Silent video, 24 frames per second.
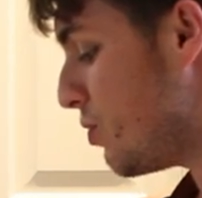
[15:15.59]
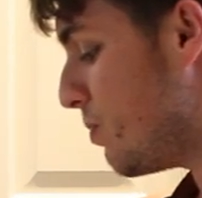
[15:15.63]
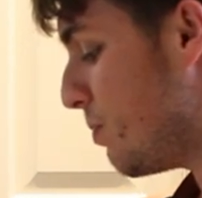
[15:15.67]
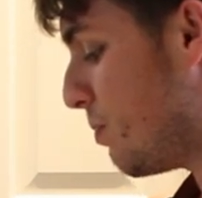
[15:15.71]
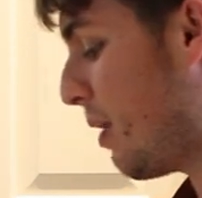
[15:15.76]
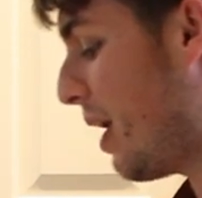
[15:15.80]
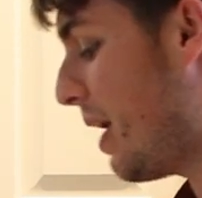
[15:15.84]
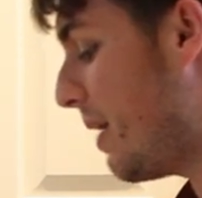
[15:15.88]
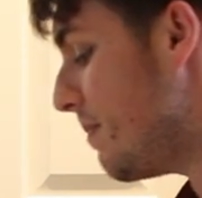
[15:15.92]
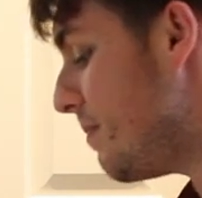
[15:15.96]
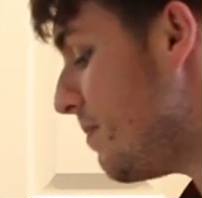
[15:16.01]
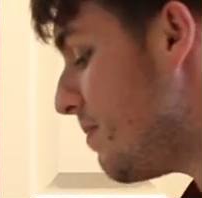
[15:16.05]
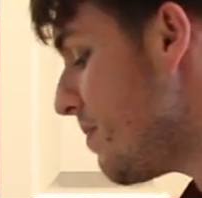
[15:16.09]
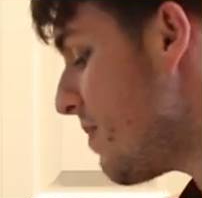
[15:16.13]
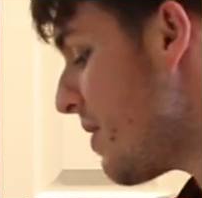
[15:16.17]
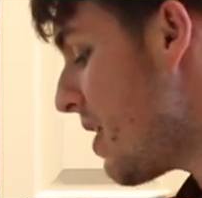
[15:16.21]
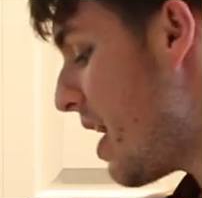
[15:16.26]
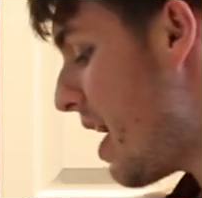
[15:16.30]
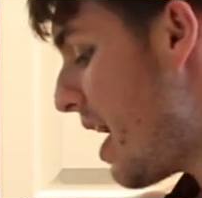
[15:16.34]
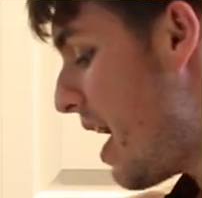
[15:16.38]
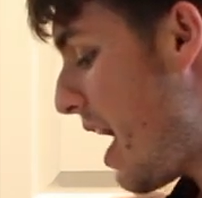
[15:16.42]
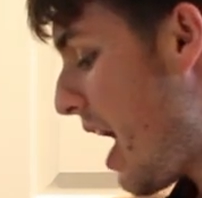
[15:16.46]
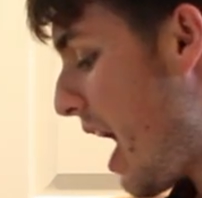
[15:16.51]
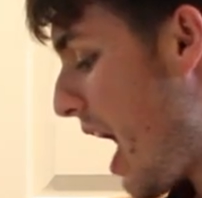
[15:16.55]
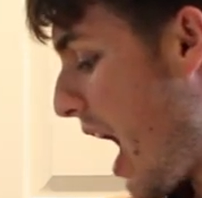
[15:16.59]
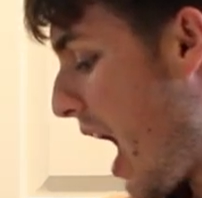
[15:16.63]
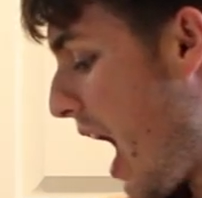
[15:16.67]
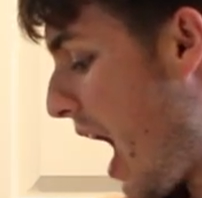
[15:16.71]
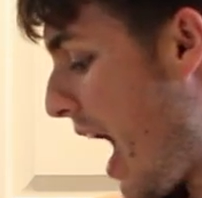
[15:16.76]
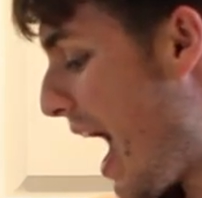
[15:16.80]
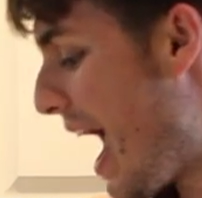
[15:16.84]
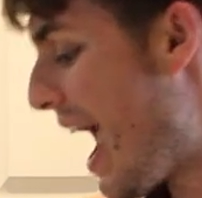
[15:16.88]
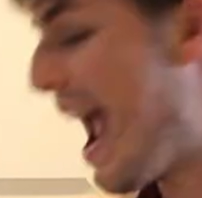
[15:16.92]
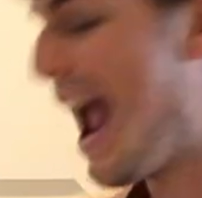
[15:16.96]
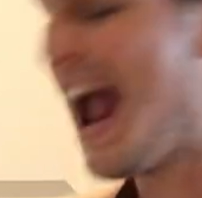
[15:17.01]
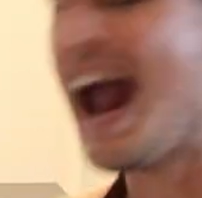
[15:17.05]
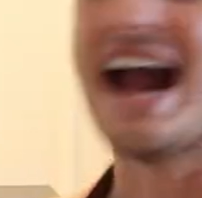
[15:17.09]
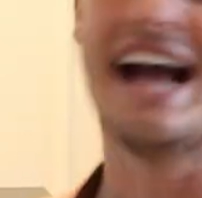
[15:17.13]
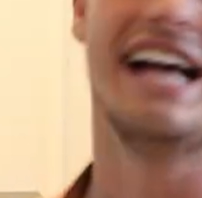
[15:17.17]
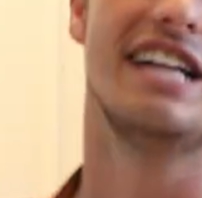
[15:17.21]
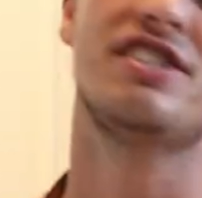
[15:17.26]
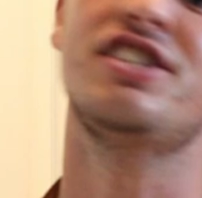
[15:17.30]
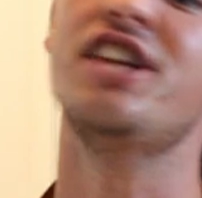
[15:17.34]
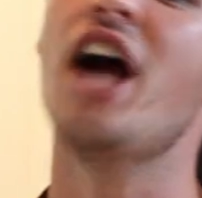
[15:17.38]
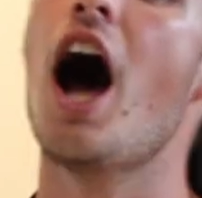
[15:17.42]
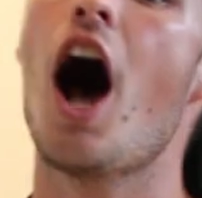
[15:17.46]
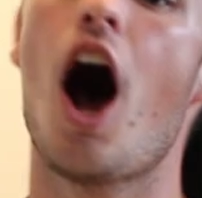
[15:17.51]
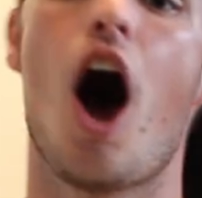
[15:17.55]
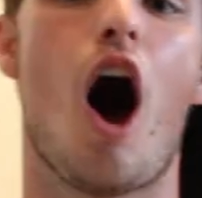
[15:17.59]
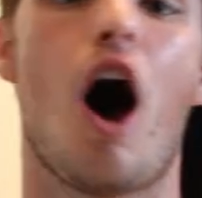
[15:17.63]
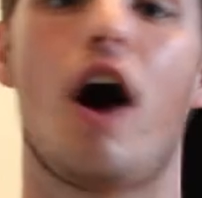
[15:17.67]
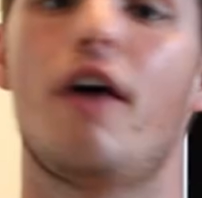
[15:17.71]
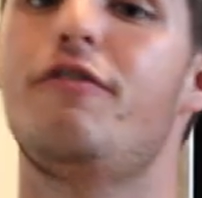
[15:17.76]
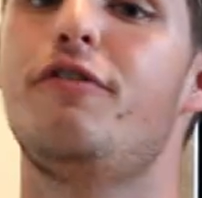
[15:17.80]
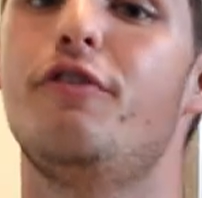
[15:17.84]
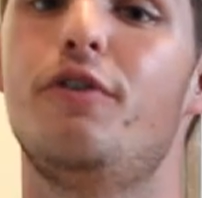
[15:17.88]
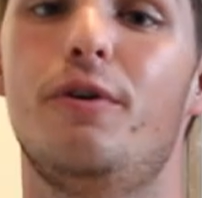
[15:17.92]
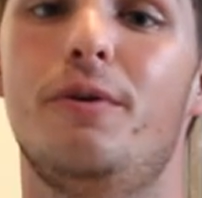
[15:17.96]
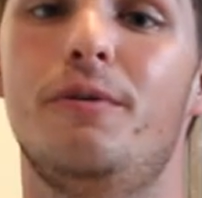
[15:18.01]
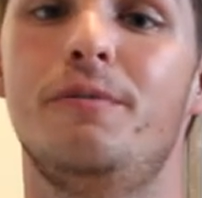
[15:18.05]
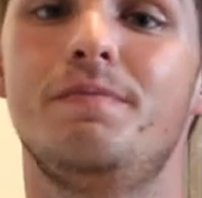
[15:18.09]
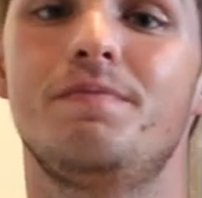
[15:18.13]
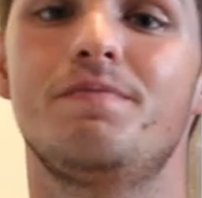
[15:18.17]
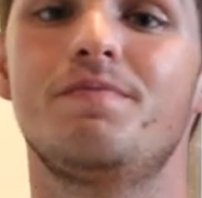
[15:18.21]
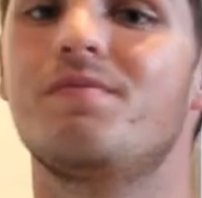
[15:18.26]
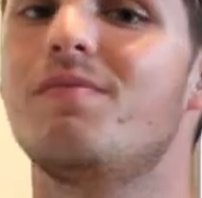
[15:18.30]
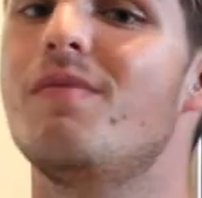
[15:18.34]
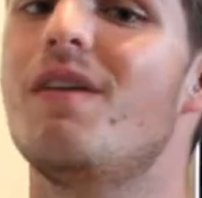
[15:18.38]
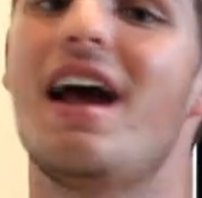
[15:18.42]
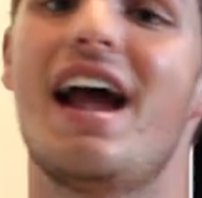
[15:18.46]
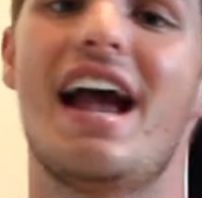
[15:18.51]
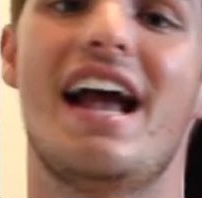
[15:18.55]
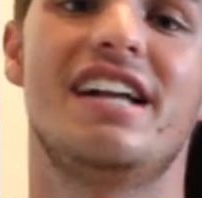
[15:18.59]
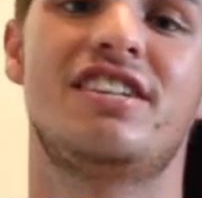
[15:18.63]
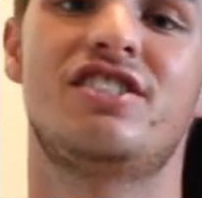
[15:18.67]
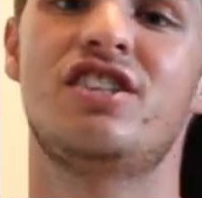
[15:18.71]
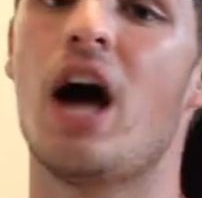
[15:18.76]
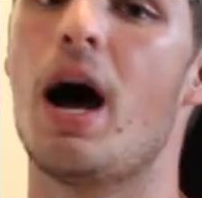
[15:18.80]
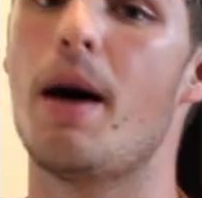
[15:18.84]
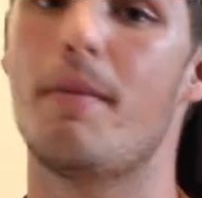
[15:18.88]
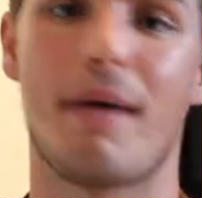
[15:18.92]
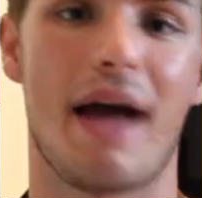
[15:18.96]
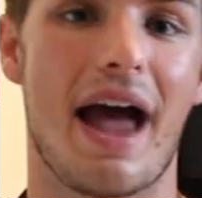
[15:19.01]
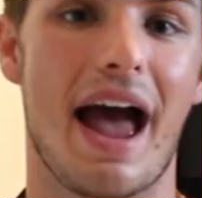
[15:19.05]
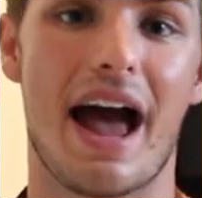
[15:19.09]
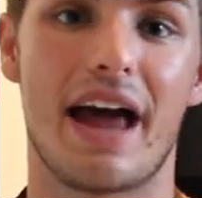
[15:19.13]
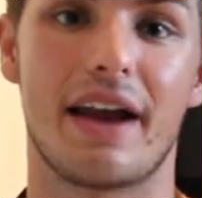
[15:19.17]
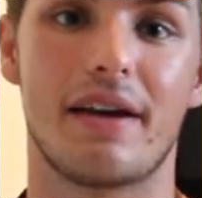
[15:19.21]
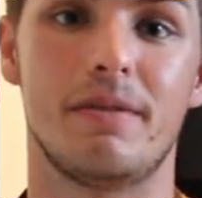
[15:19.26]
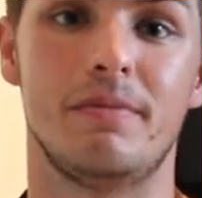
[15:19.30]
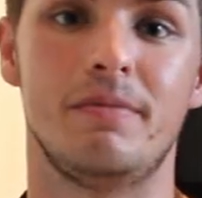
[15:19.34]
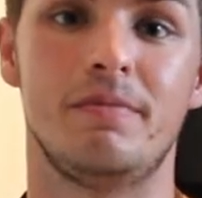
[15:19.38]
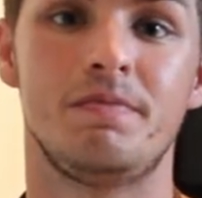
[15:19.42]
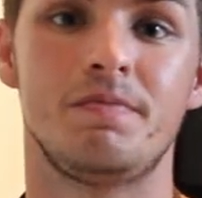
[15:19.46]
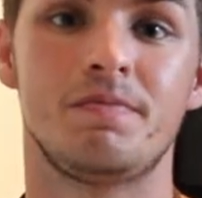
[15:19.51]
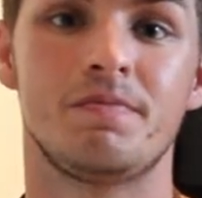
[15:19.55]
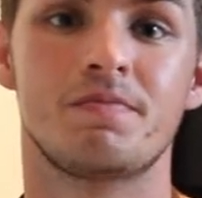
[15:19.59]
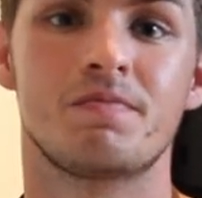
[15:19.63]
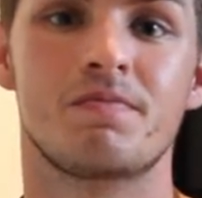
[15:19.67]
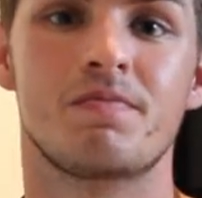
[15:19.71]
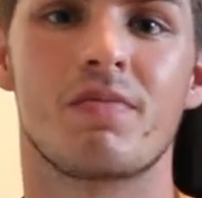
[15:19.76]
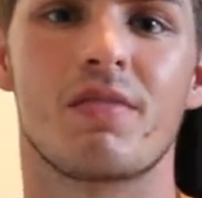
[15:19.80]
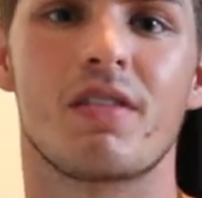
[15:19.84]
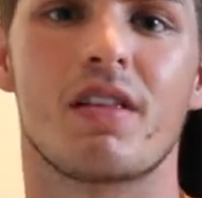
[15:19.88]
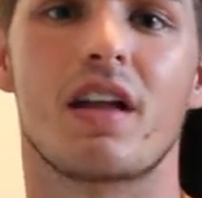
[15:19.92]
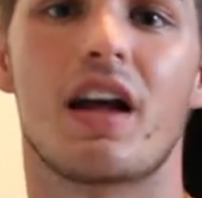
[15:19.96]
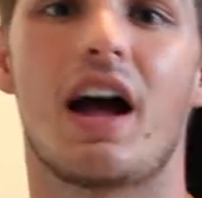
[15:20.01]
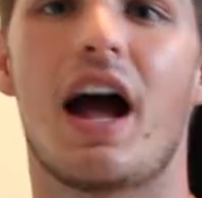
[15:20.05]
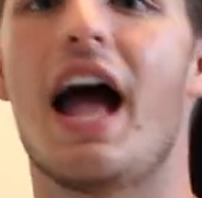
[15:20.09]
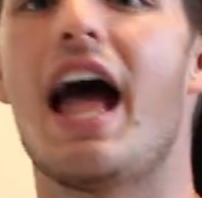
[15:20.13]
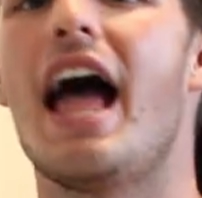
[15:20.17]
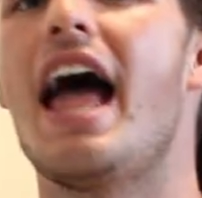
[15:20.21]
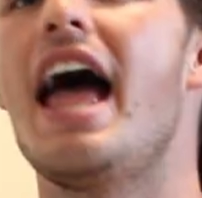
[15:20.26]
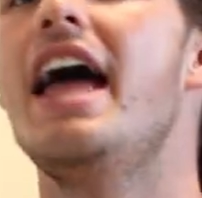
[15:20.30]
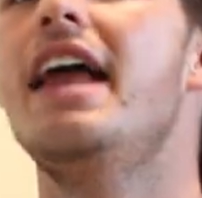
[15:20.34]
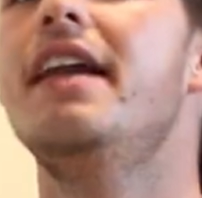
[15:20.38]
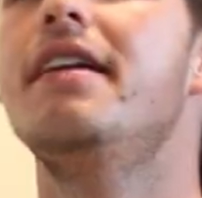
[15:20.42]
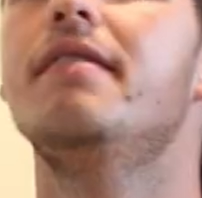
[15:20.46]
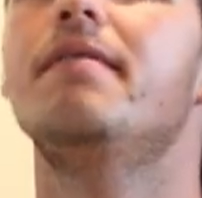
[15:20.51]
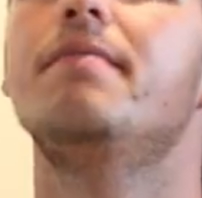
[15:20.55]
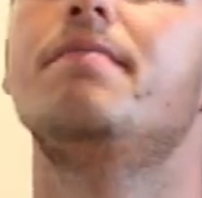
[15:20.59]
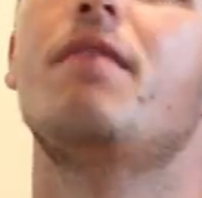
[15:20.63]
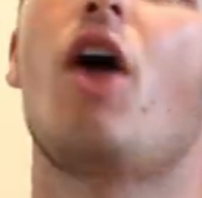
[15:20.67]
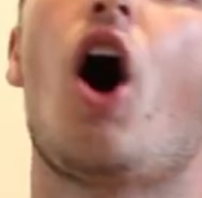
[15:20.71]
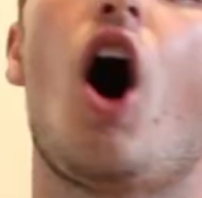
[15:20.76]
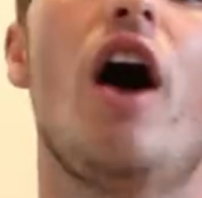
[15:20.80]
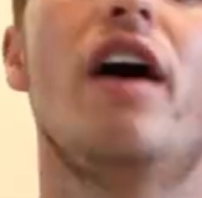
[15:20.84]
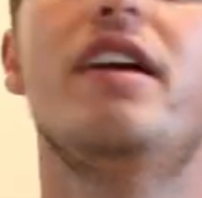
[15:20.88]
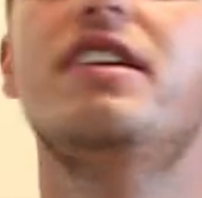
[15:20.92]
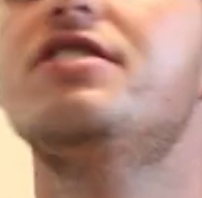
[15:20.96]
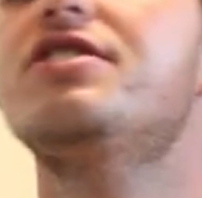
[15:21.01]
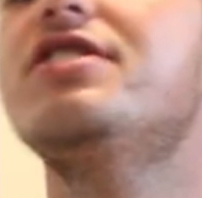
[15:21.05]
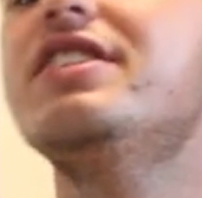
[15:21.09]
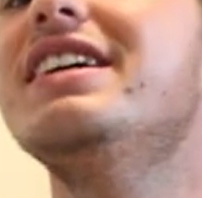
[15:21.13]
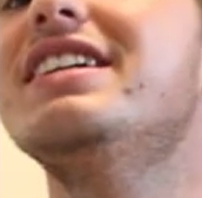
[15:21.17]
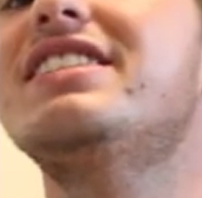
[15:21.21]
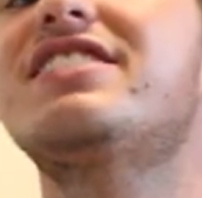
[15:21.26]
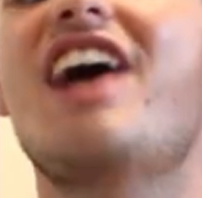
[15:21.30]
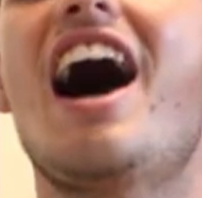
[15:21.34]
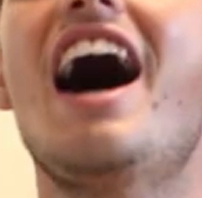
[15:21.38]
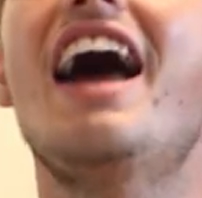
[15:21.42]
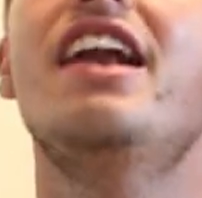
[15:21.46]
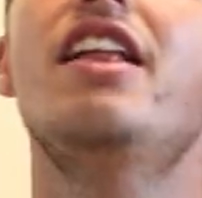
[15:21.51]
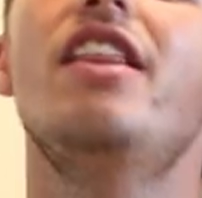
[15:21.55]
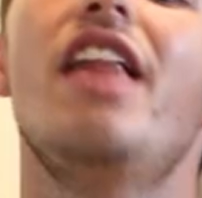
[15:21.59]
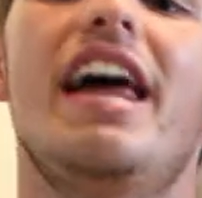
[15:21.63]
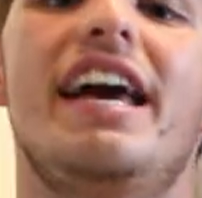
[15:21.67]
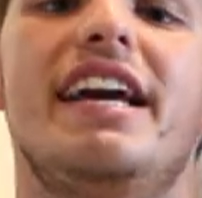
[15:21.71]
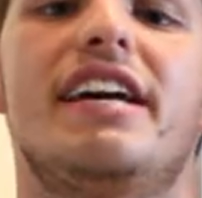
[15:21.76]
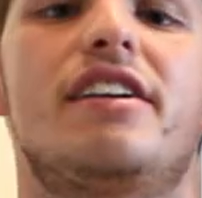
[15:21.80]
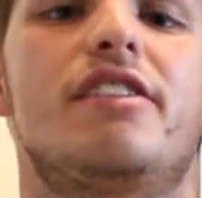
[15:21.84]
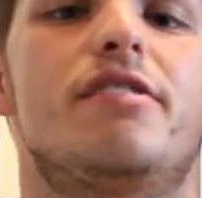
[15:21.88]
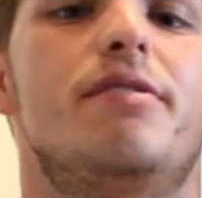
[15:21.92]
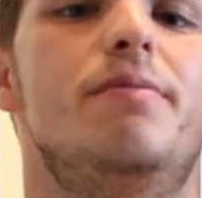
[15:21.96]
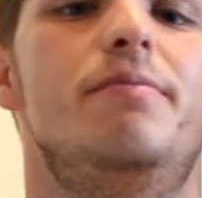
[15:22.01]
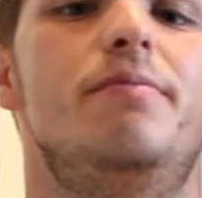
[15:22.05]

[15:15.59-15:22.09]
But it's not awful. It's not bad. And honestly, it's kind of like